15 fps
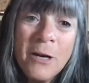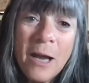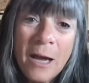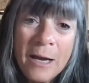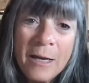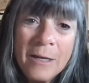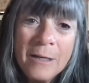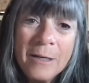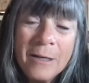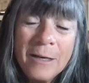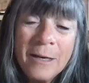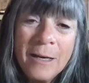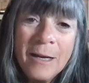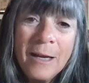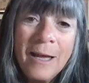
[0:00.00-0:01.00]
night?
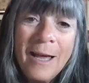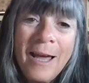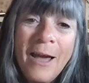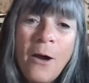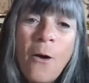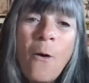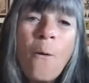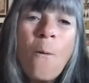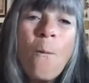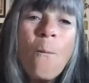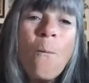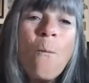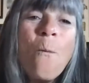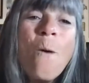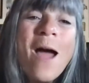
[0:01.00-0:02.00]

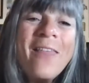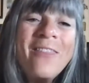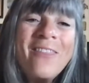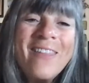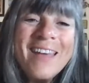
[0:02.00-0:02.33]
When